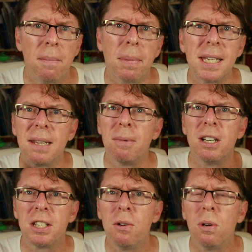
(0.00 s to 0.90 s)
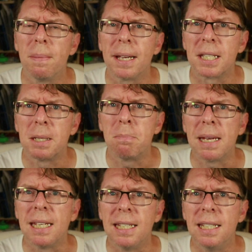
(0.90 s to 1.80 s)
Basically, where it's not all about
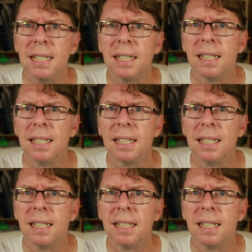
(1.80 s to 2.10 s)
speed